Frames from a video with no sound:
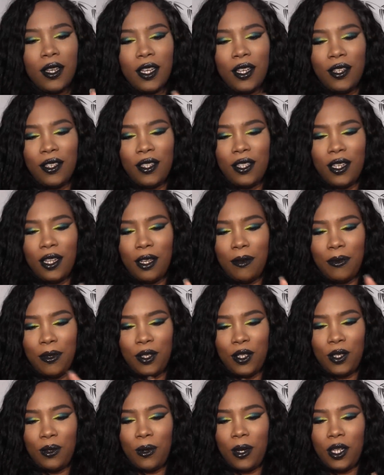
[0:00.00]
Can you tell I've
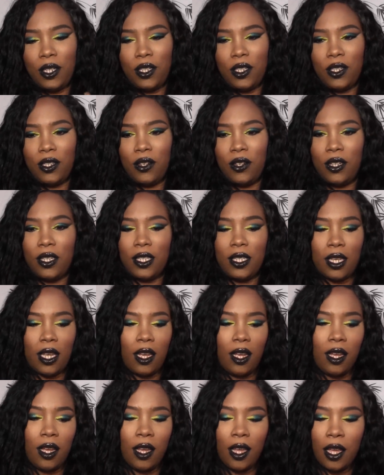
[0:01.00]
been swatching
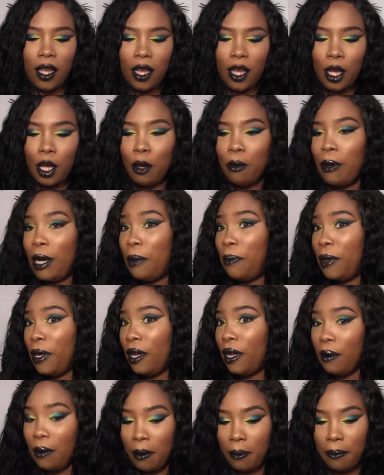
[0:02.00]

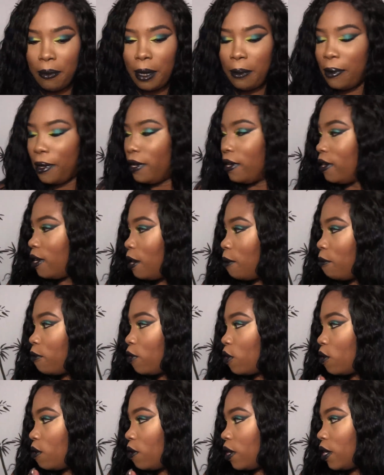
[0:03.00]
Papa, uh, Papa,
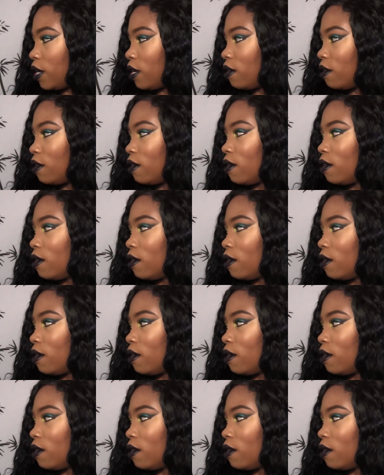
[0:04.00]
I'm recording.